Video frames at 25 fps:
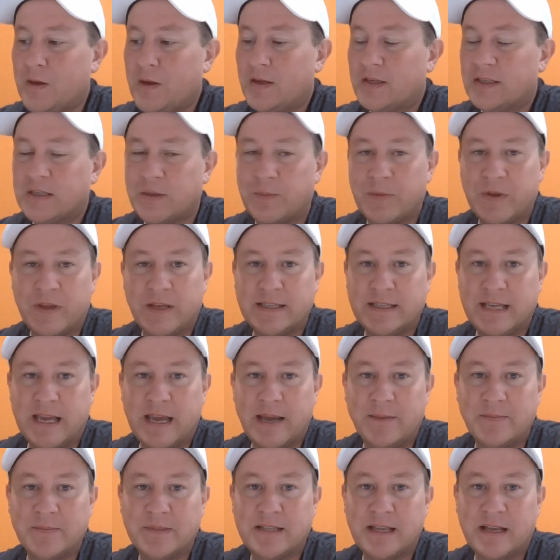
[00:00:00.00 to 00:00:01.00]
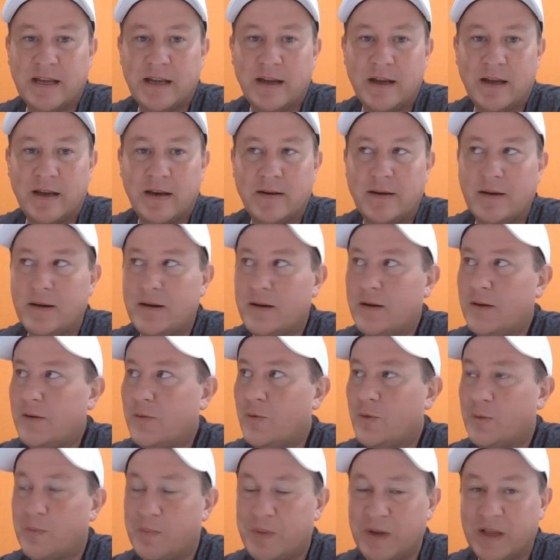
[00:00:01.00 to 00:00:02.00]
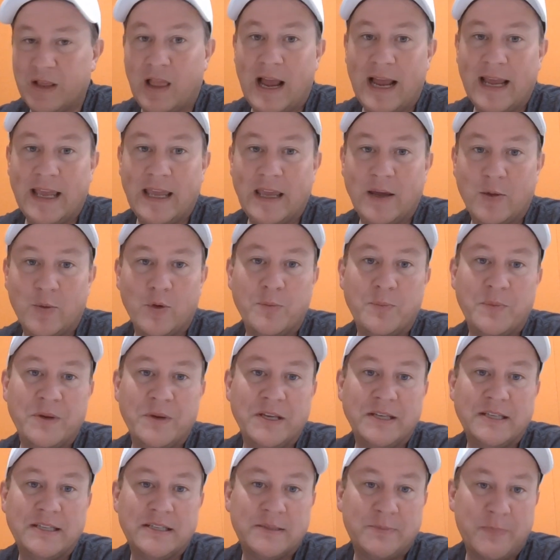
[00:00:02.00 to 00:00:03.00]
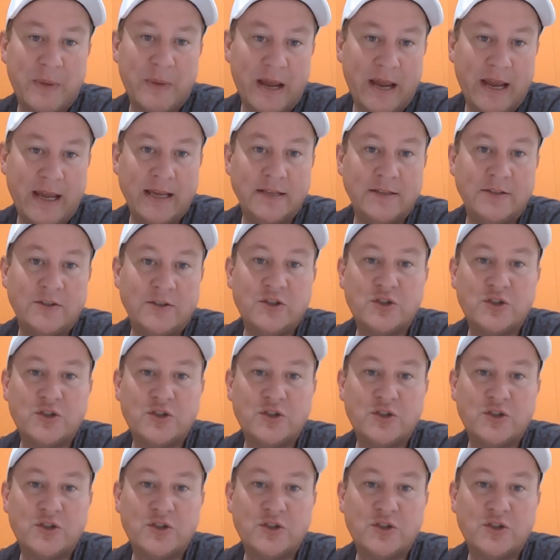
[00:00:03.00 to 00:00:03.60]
Some of these games that would be like it would be Spades,